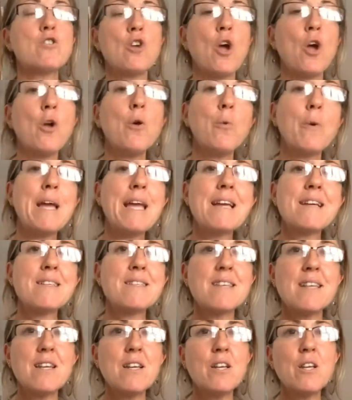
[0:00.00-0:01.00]
2 weeks
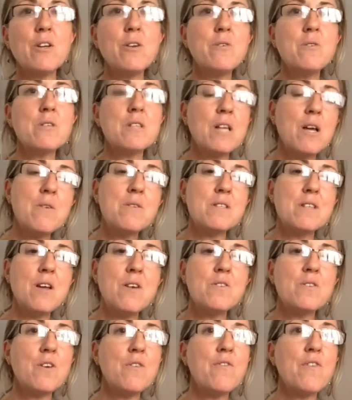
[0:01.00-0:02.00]
and lose loads and
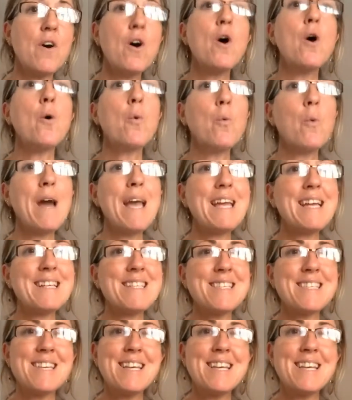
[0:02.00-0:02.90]
loads of weight.